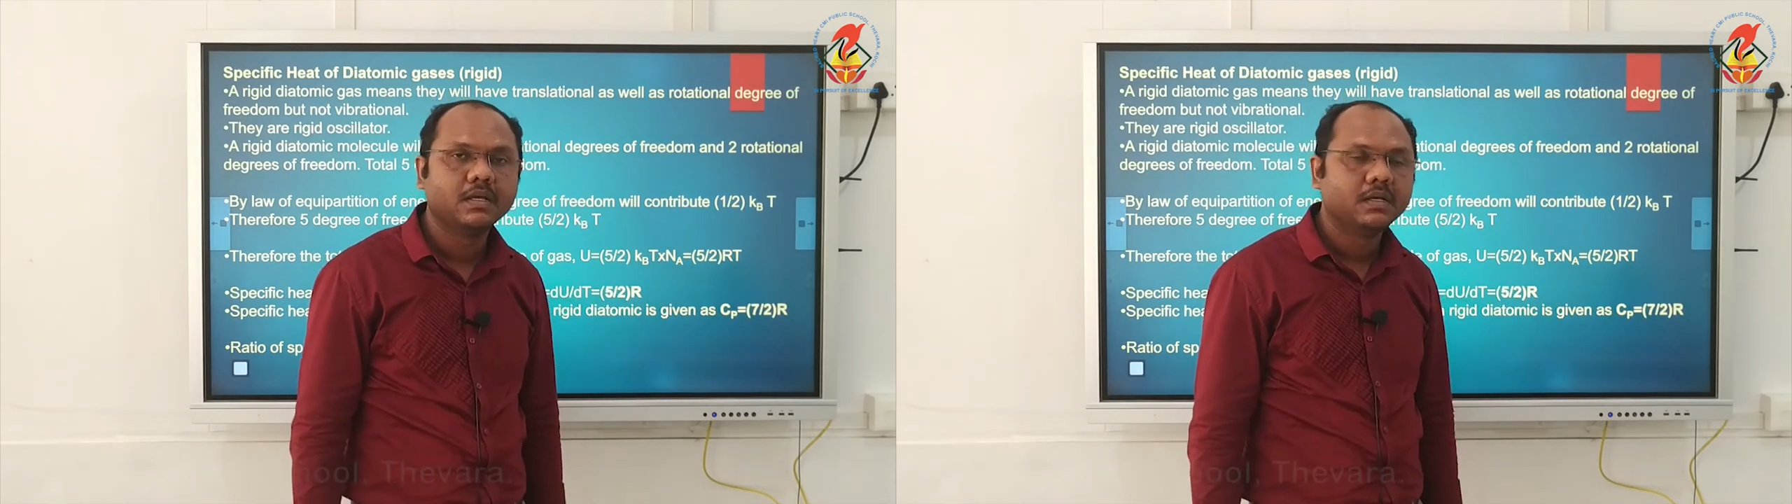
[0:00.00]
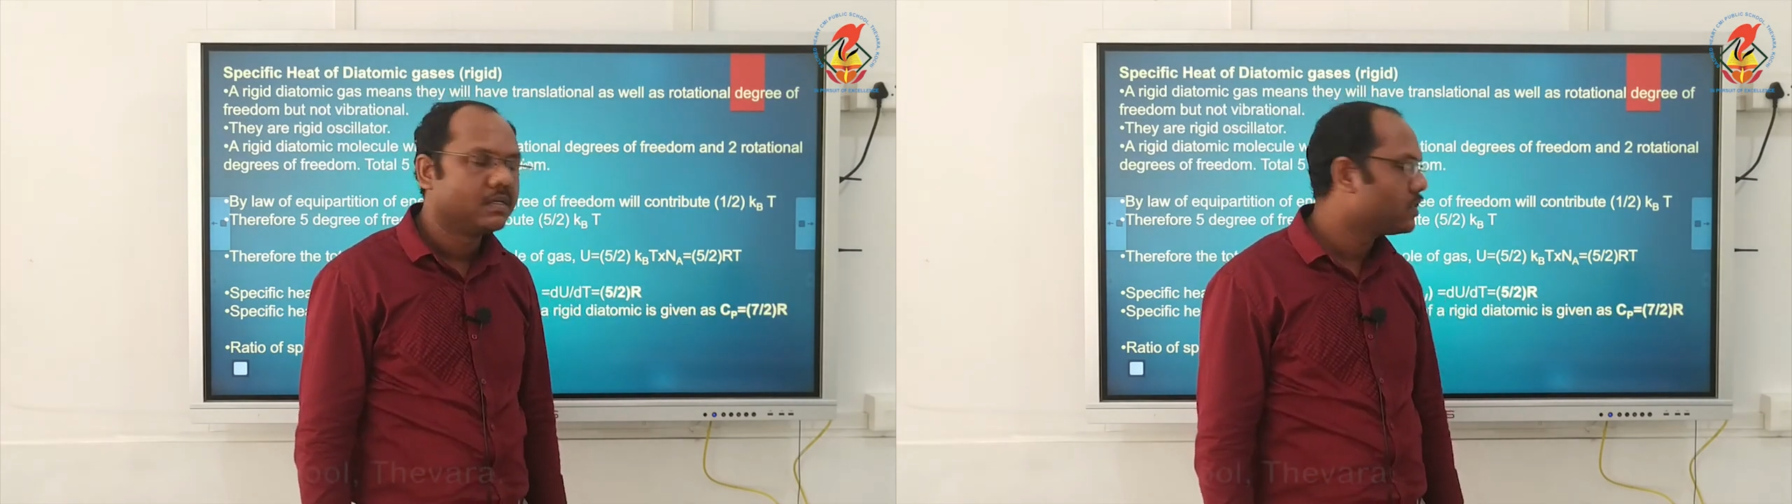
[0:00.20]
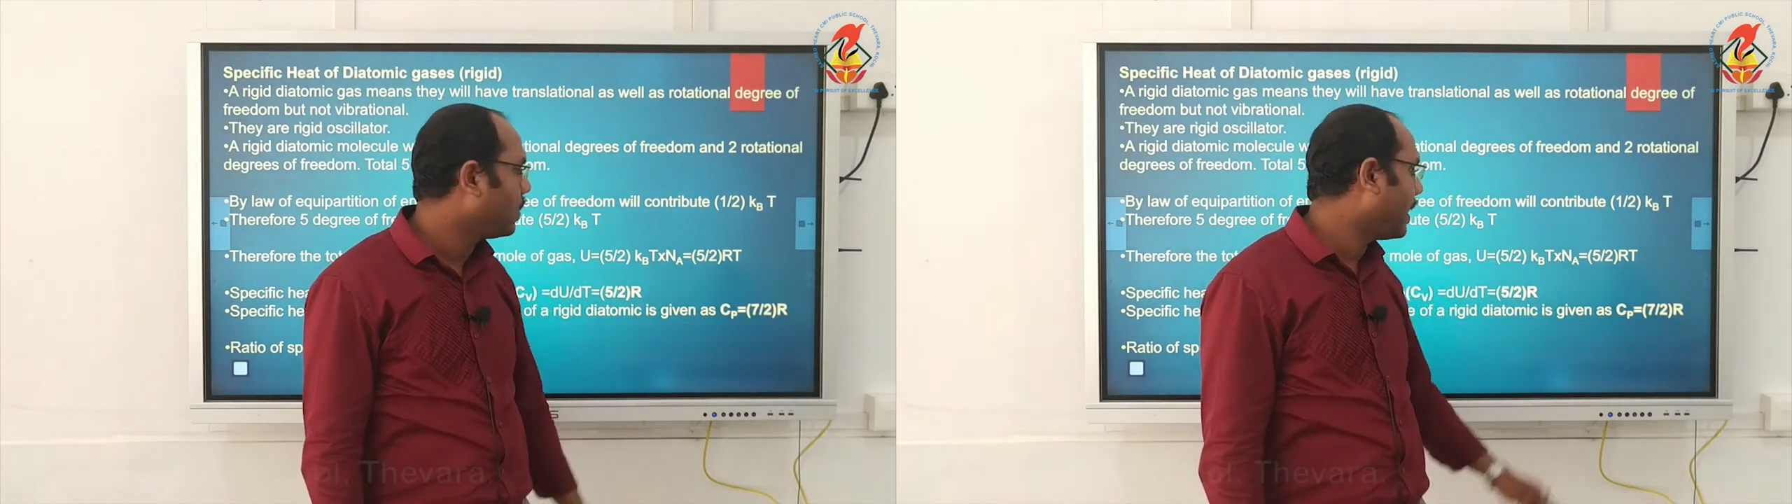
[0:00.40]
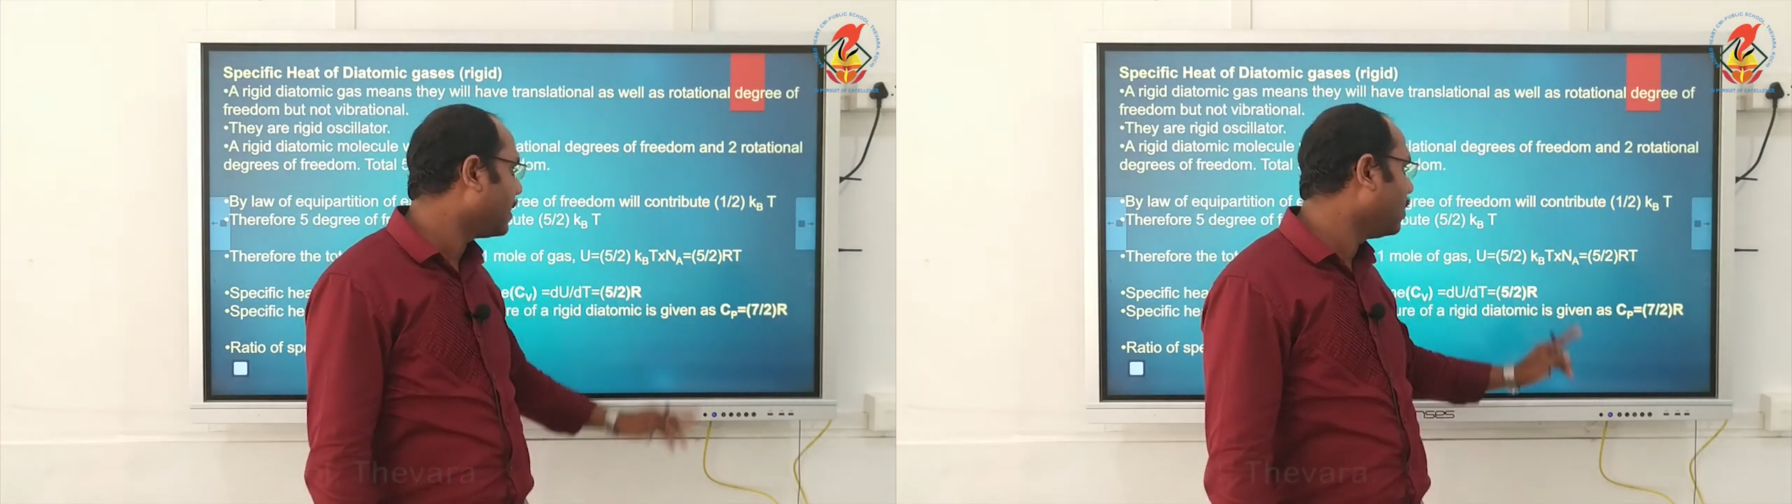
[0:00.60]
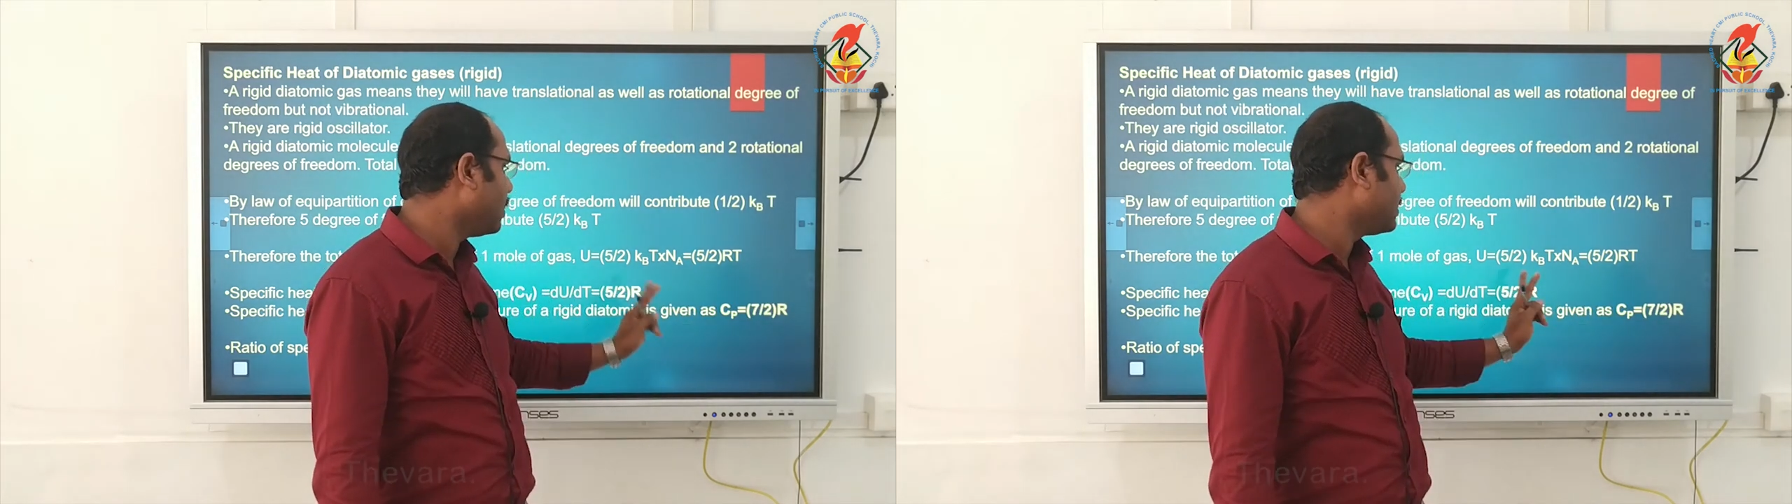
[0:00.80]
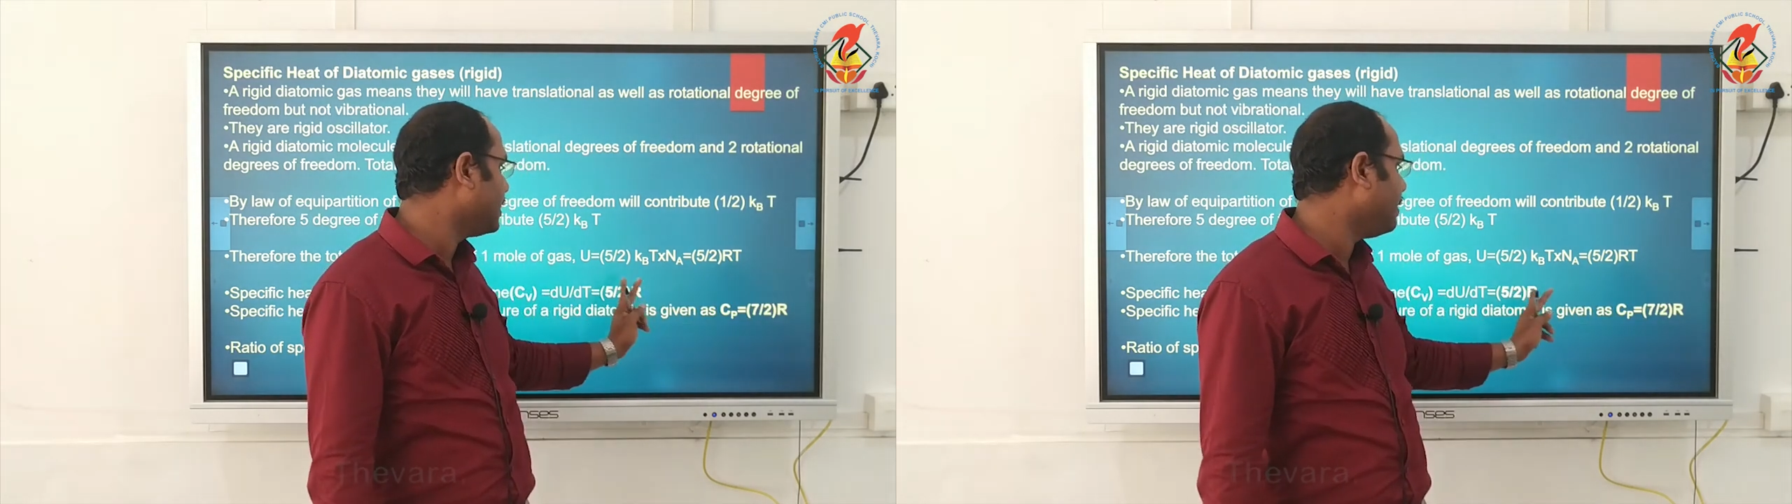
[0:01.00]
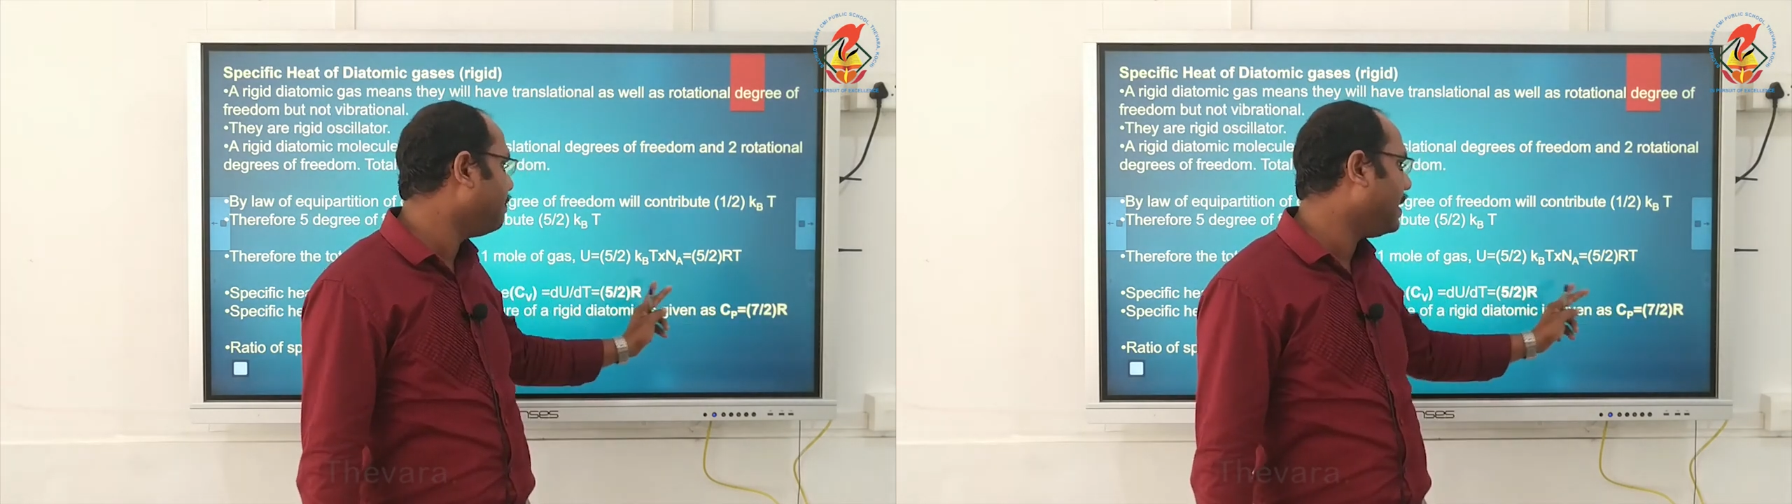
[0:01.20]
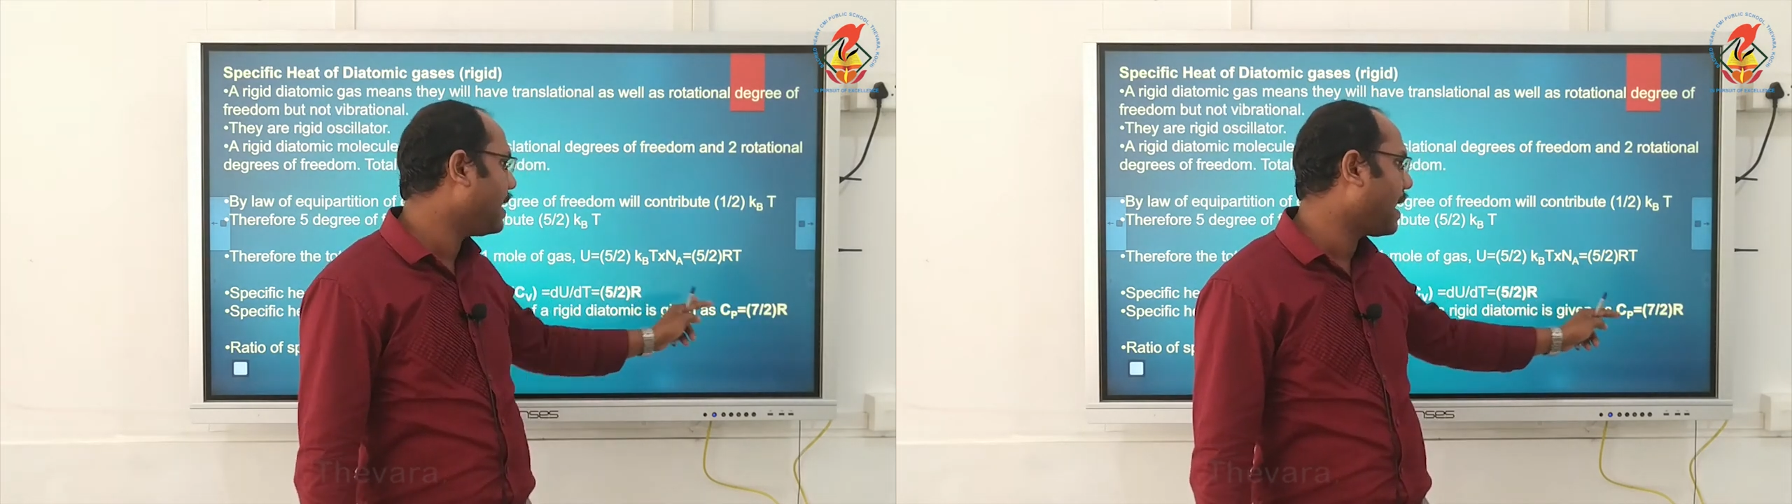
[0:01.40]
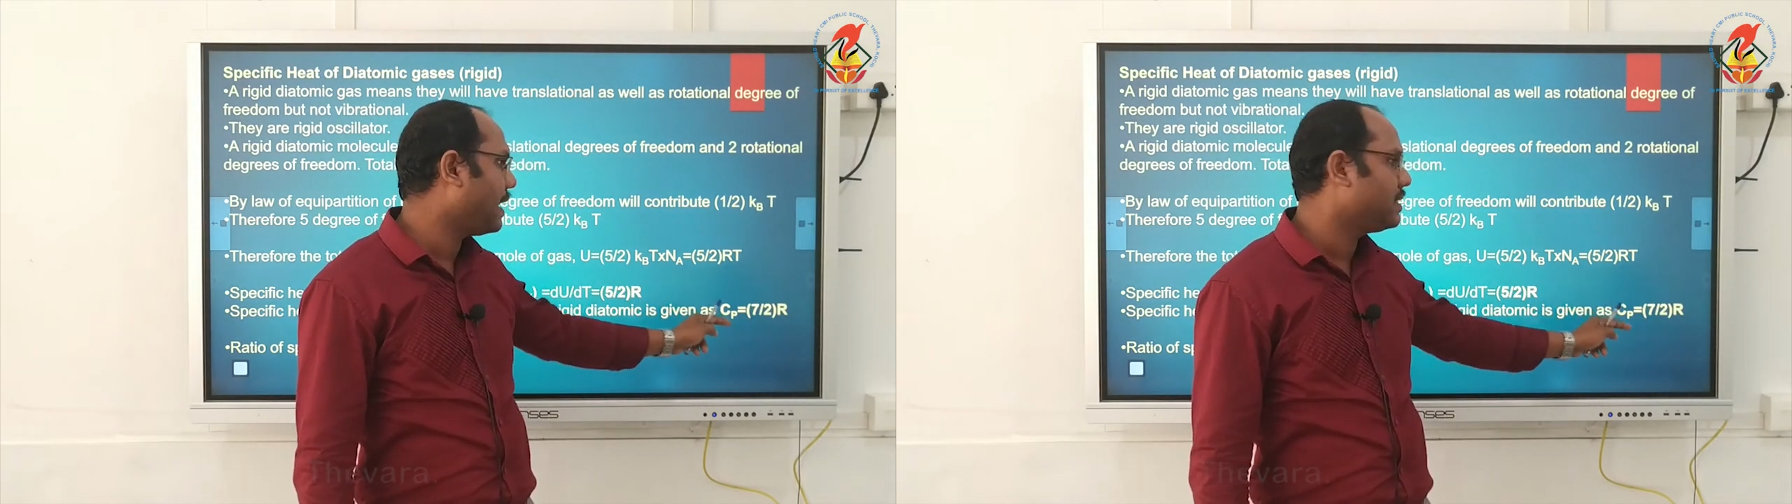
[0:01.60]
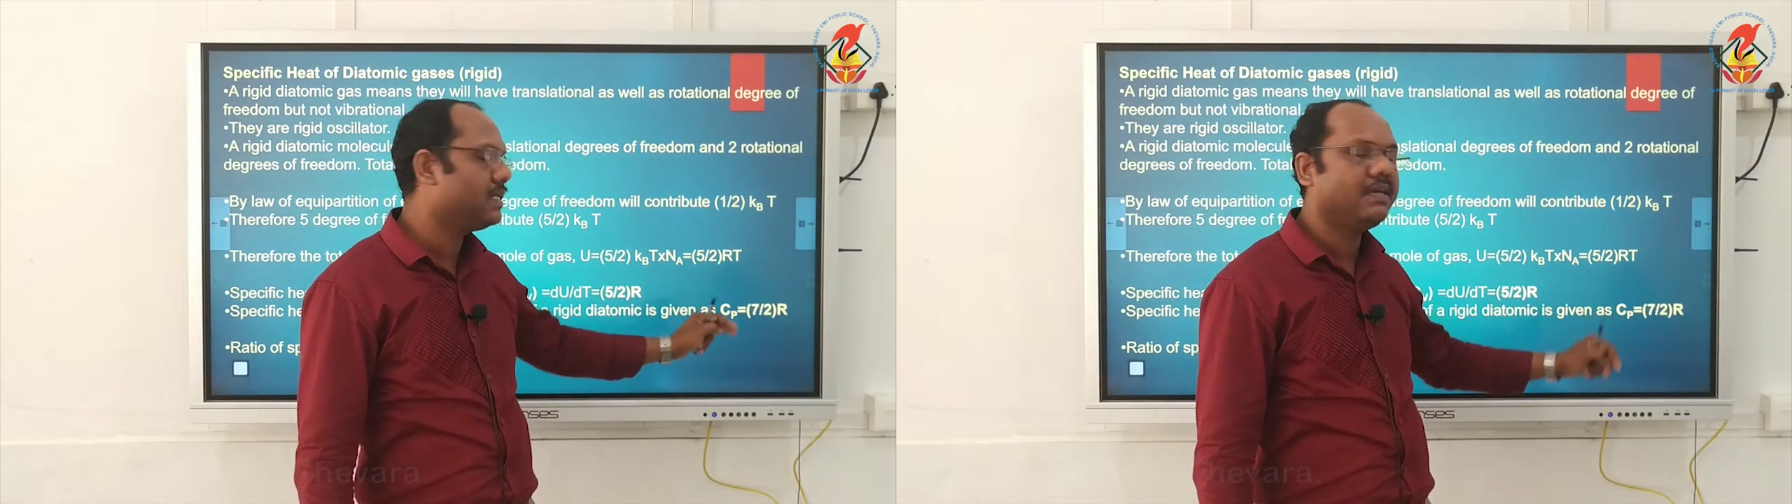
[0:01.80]
So I got Cp and
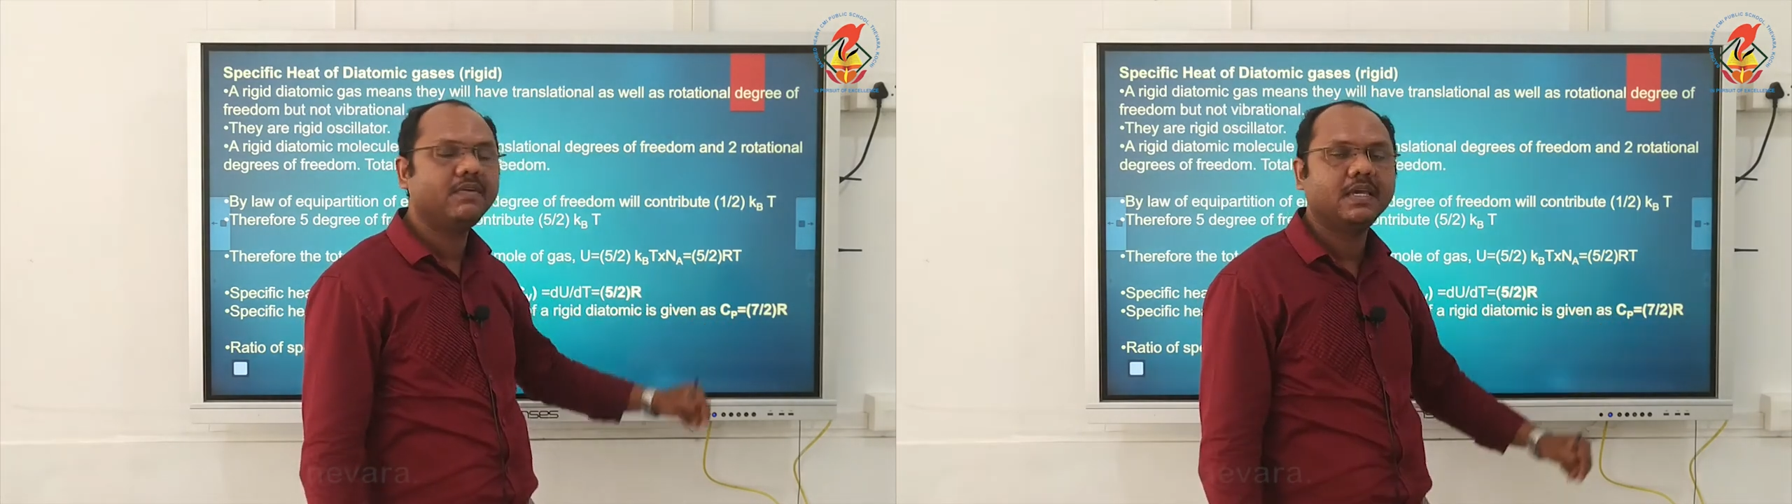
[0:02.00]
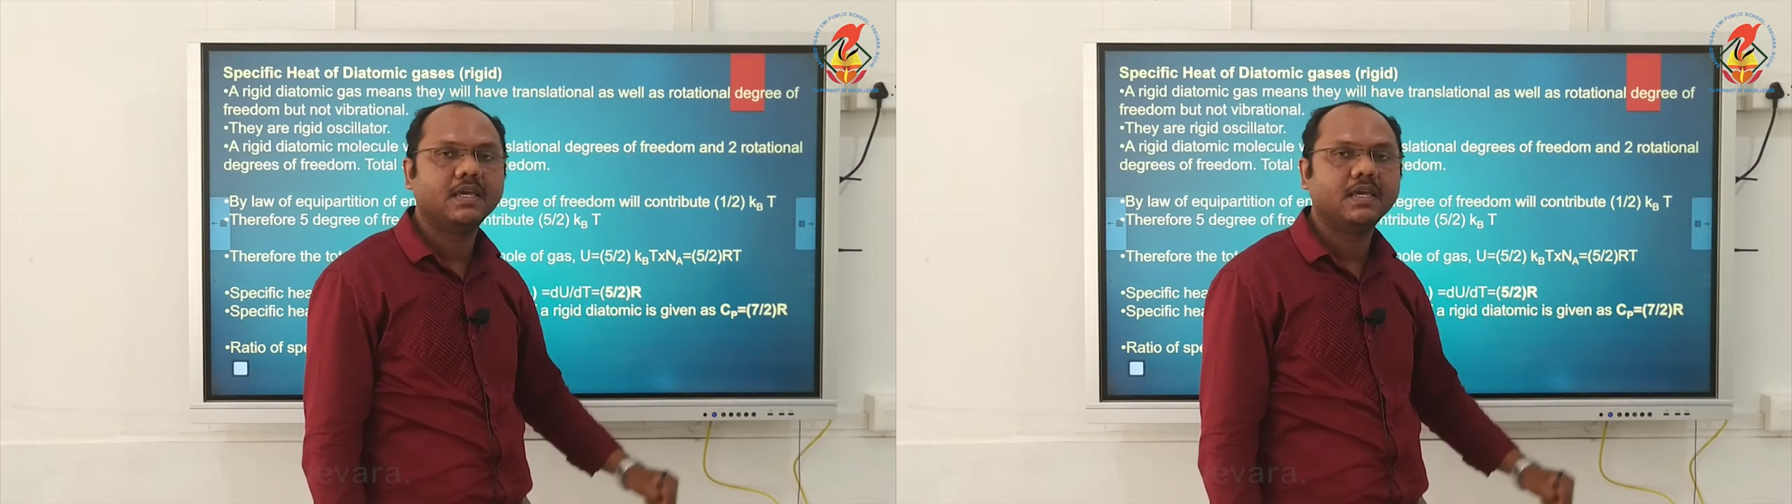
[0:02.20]
Cv.